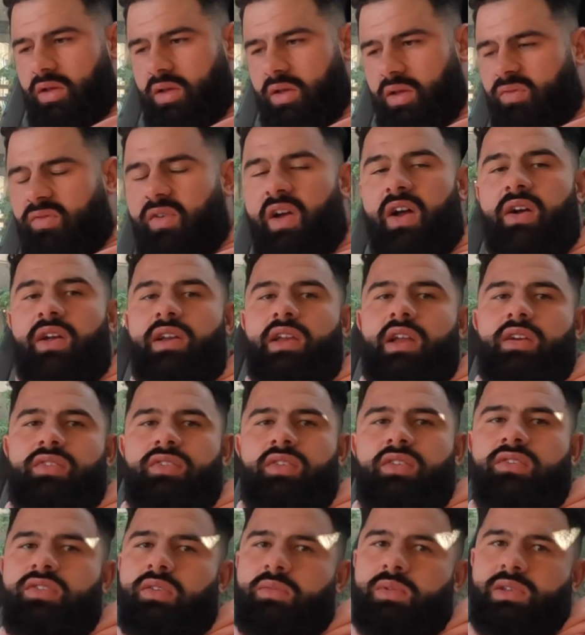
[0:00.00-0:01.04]
It was very
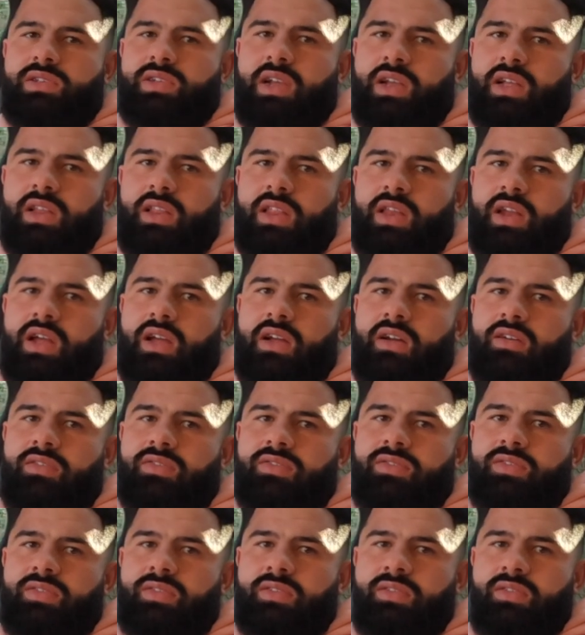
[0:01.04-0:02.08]
different from the chicken that I
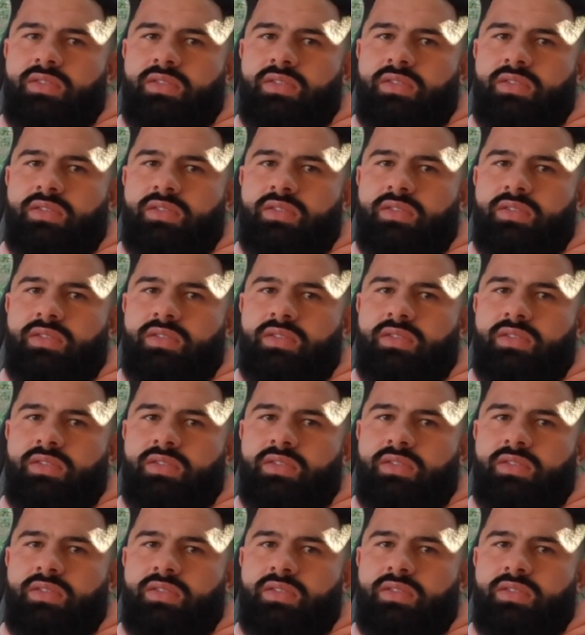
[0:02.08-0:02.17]
have.